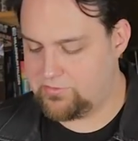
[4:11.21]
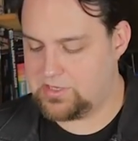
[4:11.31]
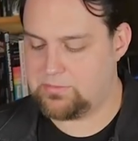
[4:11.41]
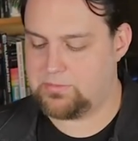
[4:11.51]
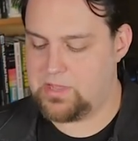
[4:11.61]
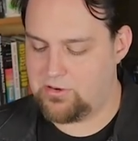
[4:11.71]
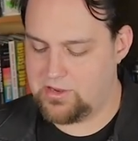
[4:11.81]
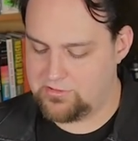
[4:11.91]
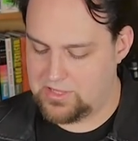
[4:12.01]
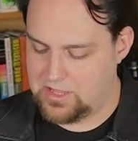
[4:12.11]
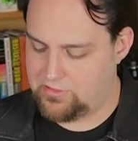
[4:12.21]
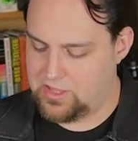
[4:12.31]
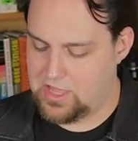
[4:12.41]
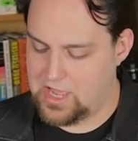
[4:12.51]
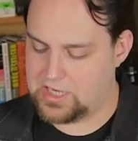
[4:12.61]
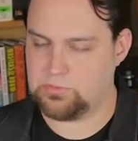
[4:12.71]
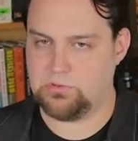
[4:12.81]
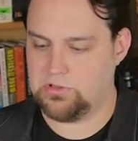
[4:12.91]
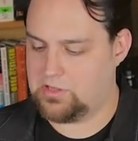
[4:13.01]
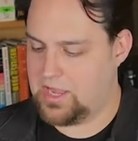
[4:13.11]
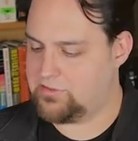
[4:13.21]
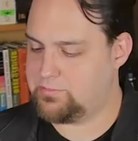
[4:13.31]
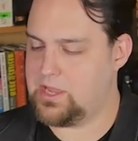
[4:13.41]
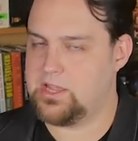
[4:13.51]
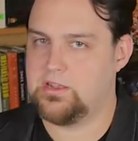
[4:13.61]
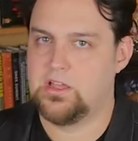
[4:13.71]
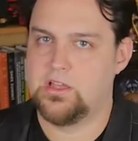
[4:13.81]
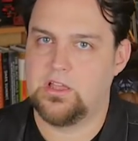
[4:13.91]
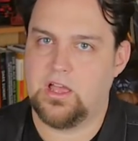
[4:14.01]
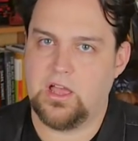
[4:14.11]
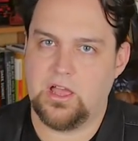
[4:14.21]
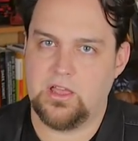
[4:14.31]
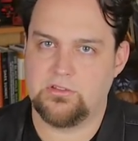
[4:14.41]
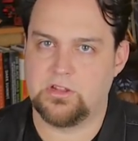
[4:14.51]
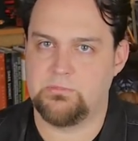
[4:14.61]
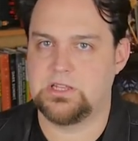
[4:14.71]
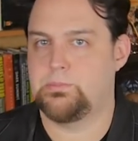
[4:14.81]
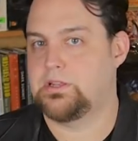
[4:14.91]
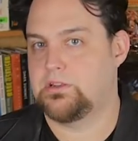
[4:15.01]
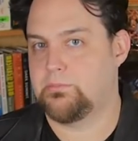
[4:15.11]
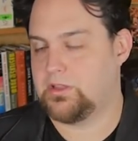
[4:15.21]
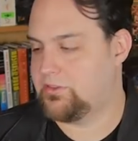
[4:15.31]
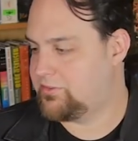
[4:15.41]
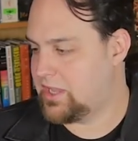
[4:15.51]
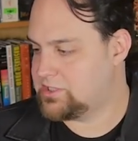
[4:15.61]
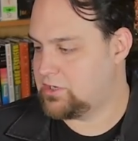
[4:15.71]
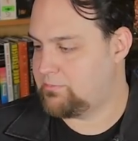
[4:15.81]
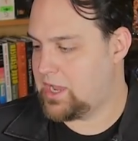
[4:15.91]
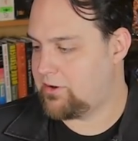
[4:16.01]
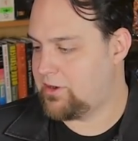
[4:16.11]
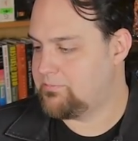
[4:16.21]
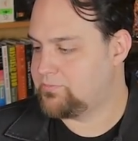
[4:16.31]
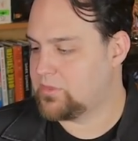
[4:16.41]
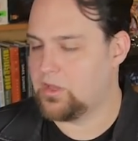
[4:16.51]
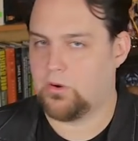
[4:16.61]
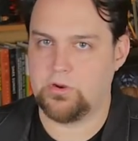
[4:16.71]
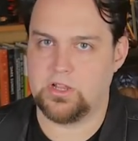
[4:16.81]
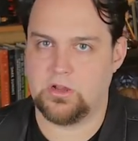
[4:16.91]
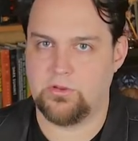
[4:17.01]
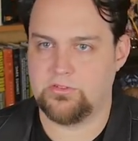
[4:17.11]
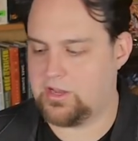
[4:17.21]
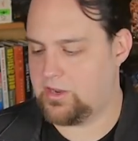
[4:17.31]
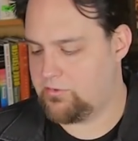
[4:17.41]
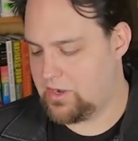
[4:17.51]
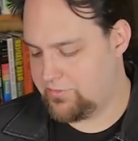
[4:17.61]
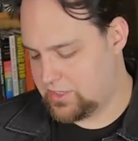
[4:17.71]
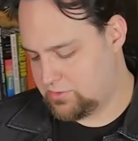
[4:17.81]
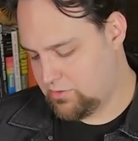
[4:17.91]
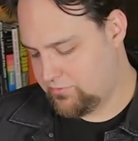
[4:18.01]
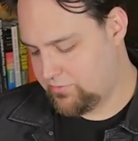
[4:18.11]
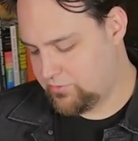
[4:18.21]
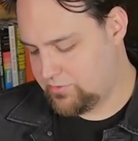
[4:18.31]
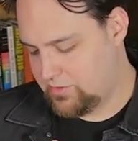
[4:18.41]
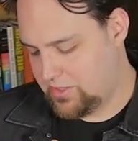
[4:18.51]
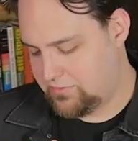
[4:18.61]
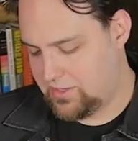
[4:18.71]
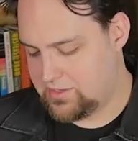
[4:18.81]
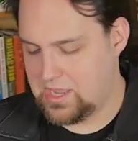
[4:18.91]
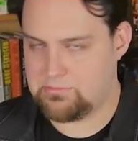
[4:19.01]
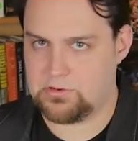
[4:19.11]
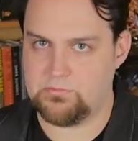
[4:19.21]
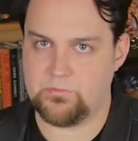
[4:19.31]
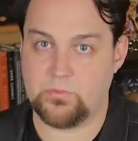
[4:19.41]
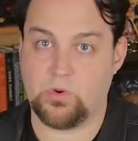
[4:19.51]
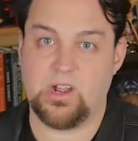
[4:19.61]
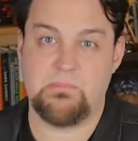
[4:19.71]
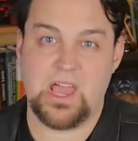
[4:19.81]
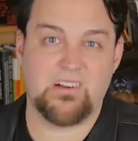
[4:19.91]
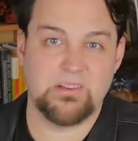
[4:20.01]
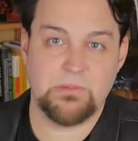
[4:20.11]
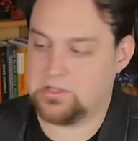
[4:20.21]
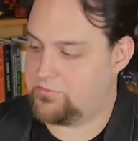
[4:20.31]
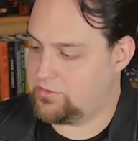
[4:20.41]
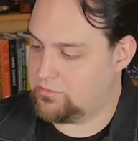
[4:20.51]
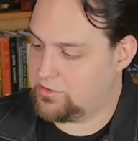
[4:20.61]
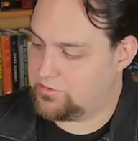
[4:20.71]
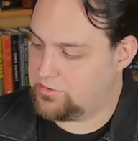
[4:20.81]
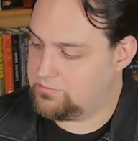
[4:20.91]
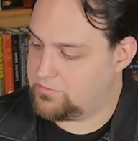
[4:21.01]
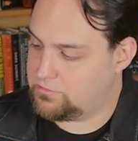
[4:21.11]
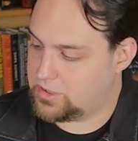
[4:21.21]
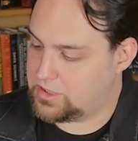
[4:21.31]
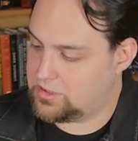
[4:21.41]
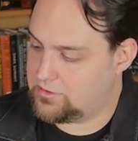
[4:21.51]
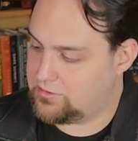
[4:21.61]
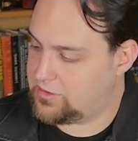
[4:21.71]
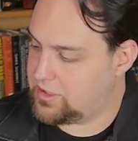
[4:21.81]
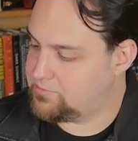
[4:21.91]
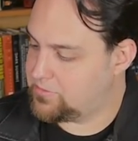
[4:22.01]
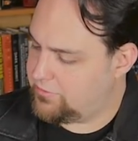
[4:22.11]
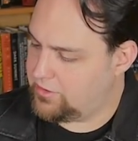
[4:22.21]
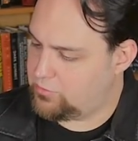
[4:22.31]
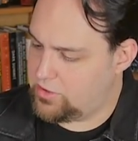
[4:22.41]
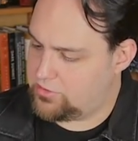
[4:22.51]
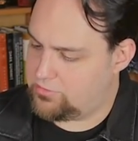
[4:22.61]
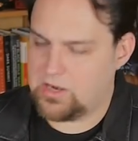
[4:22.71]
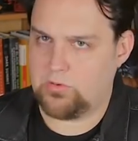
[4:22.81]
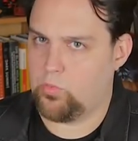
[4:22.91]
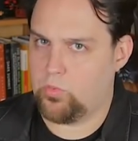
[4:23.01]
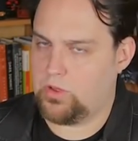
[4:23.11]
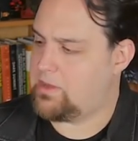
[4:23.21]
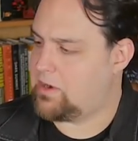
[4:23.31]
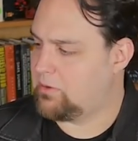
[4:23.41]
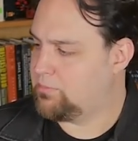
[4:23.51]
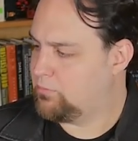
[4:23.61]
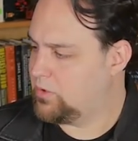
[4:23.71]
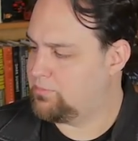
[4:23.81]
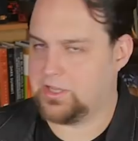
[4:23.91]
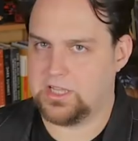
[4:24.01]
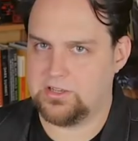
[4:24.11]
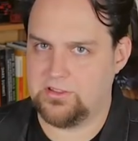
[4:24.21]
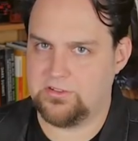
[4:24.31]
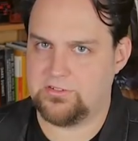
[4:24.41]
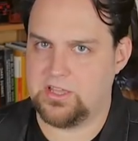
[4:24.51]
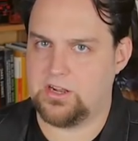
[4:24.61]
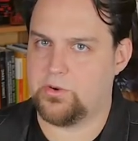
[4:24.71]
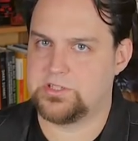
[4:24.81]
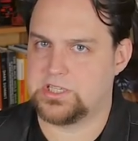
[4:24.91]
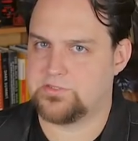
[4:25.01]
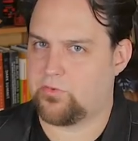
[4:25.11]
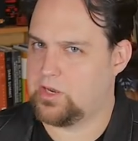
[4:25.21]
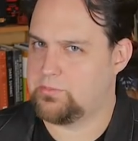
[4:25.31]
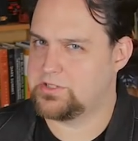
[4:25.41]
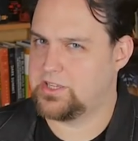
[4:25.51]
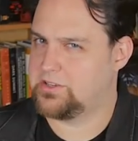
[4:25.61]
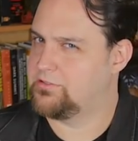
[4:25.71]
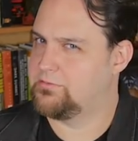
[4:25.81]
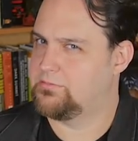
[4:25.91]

different types of batteries. And the actual lifespan uh, is going to be dependent upon the size of your battery or you can always carry around that 12 volt AC adapter. Wear a battery belt if you want to, plug it into this thing. One thing that's weird is no matter what battery we plug into this, it always says 40%